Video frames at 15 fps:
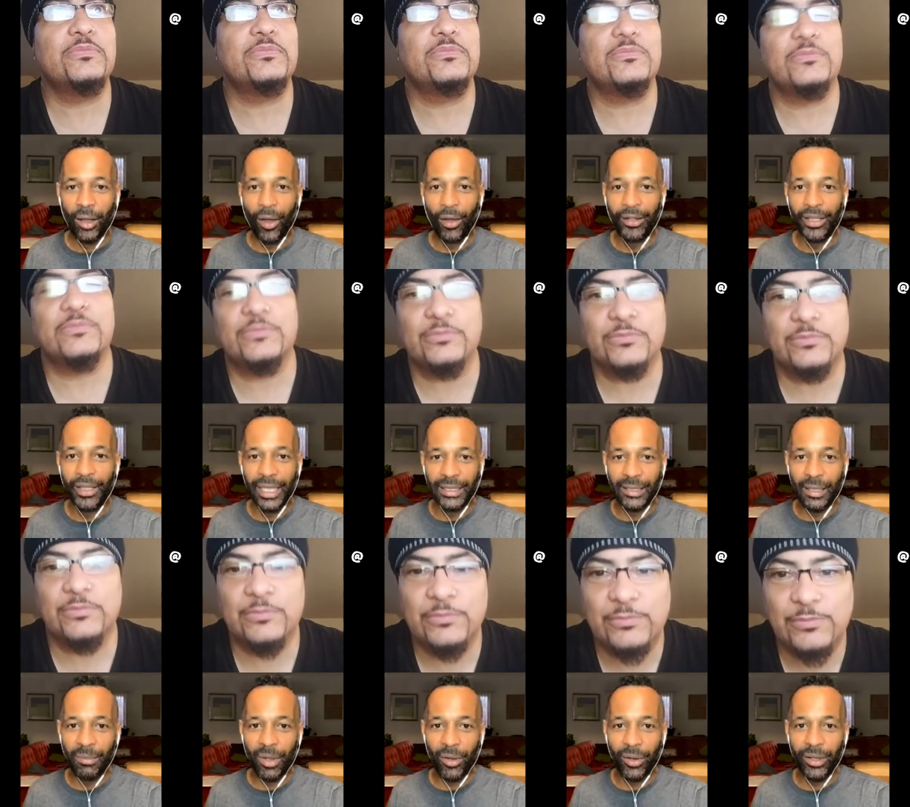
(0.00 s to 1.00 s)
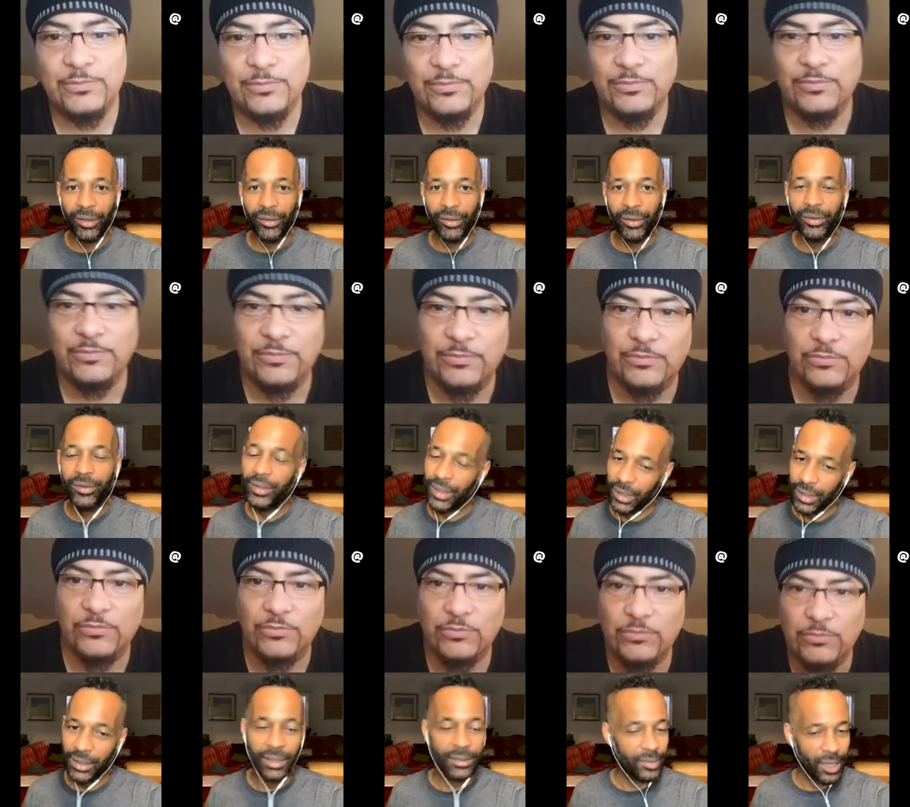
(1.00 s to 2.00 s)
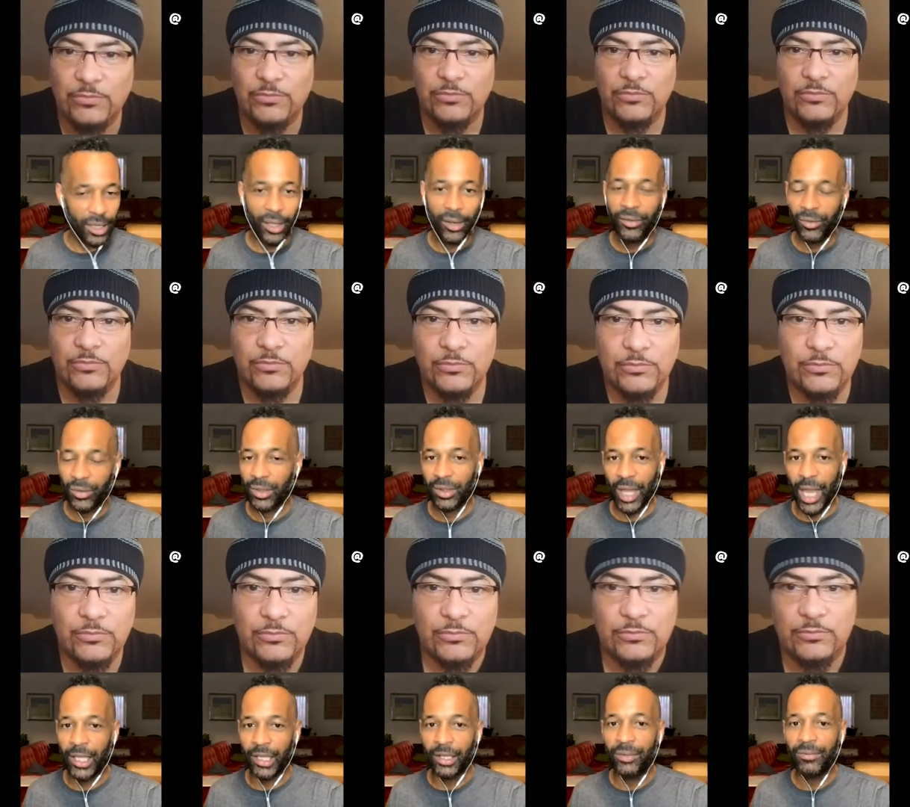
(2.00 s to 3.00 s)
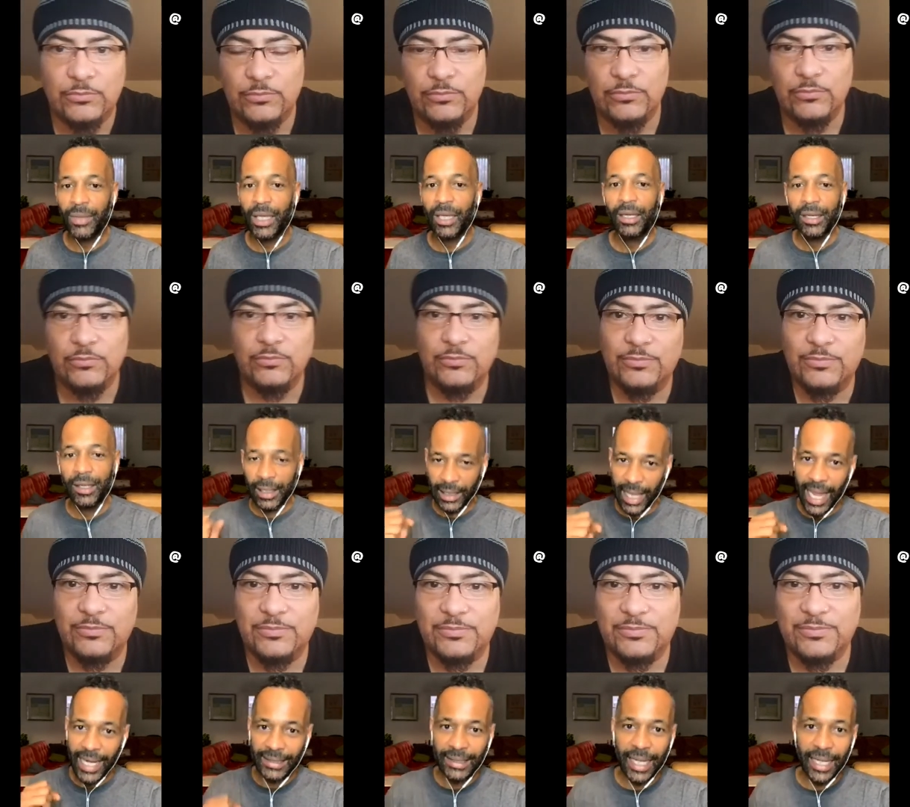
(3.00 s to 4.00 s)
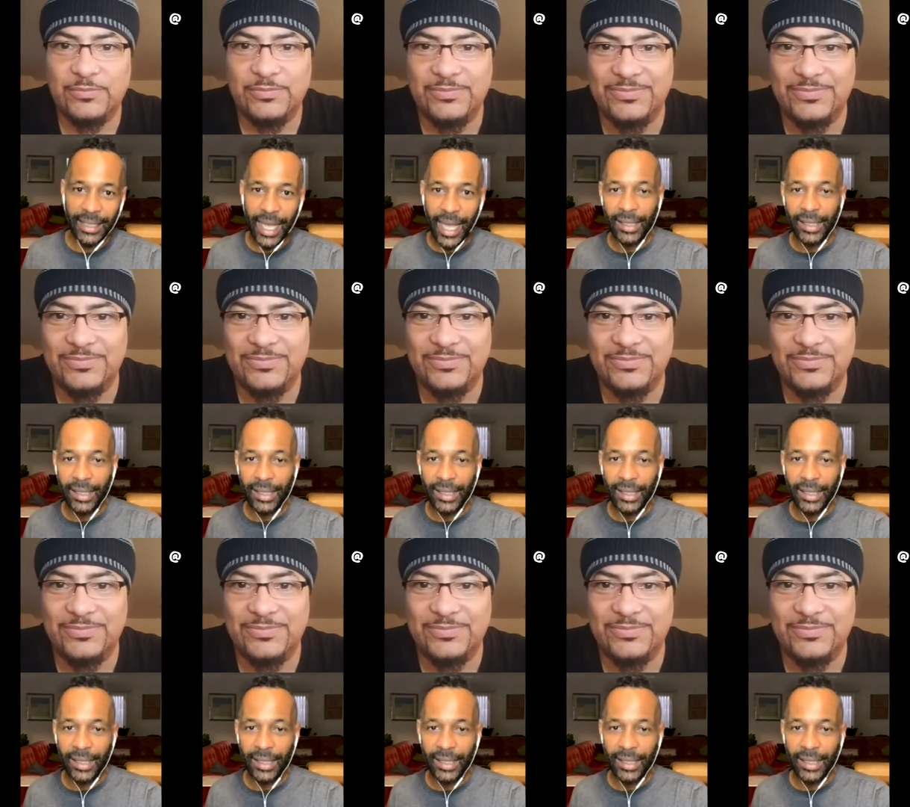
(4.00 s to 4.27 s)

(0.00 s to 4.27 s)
Speaker 1: the things I'm going through, you know, thank you. Glad it's not that.